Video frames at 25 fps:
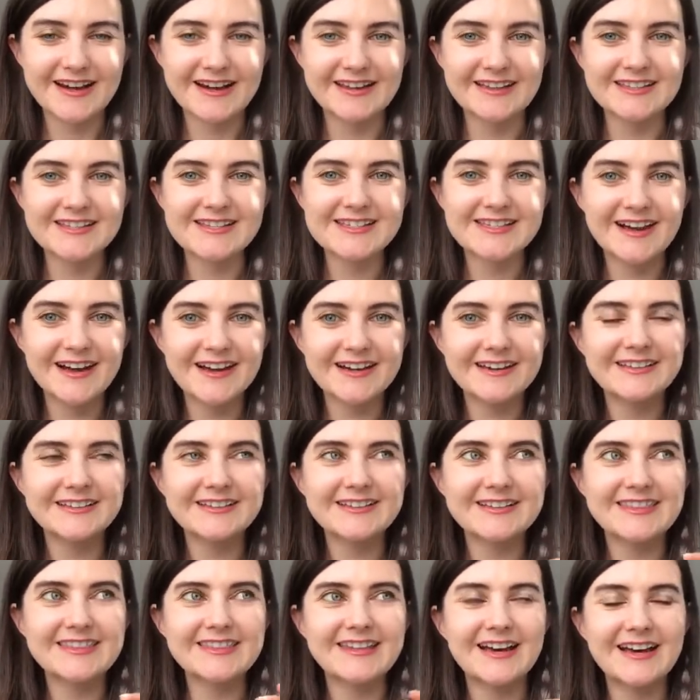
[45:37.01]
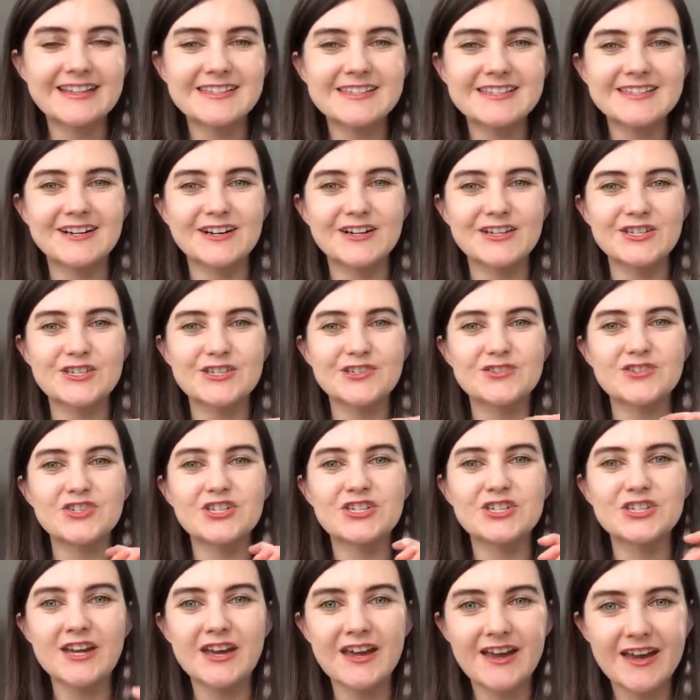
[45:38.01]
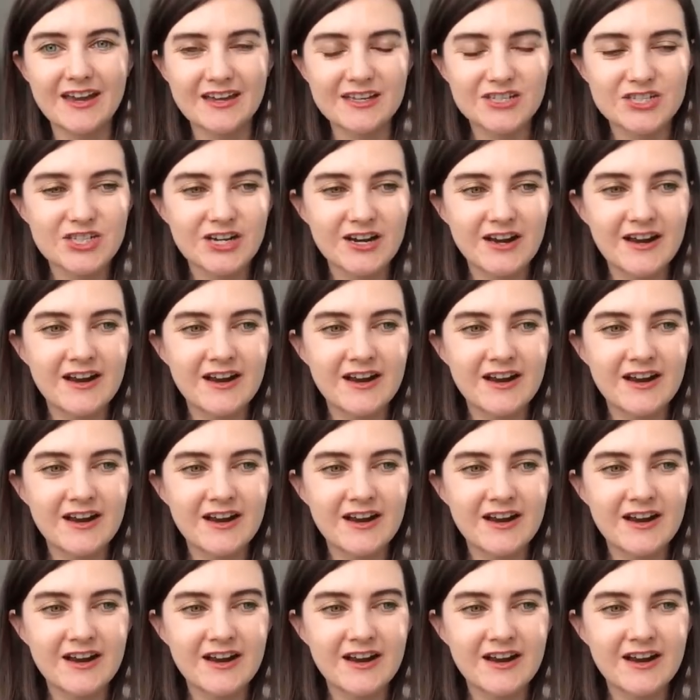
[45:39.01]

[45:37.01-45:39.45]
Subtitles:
and suddenly that starts to change,